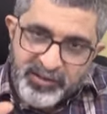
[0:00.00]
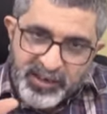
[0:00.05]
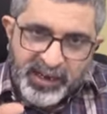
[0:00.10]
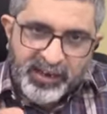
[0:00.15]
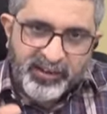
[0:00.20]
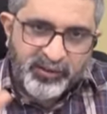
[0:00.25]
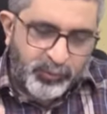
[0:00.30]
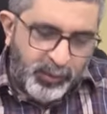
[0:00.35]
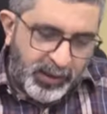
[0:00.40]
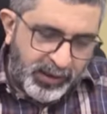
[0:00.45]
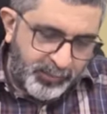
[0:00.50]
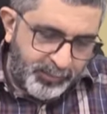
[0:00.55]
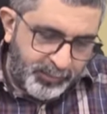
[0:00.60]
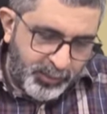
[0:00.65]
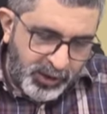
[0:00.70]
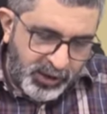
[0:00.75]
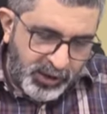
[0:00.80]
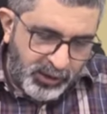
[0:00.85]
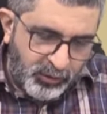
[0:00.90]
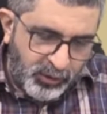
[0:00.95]
That is one
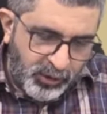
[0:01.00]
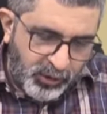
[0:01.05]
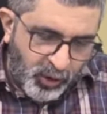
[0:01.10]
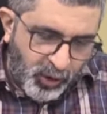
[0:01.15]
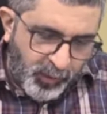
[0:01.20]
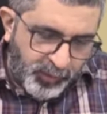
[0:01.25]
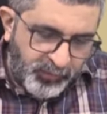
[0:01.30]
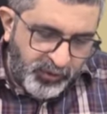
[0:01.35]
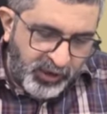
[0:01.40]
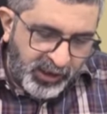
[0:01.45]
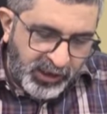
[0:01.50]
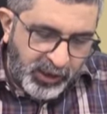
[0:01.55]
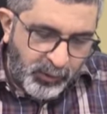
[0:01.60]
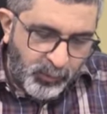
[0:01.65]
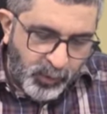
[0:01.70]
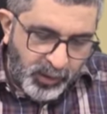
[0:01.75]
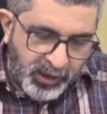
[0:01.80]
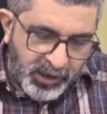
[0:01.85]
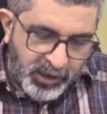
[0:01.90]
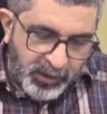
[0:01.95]
particular objective
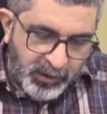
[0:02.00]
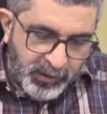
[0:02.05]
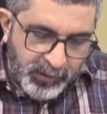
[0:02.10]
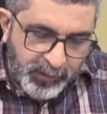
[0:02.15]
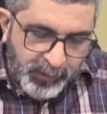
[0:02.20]
over here.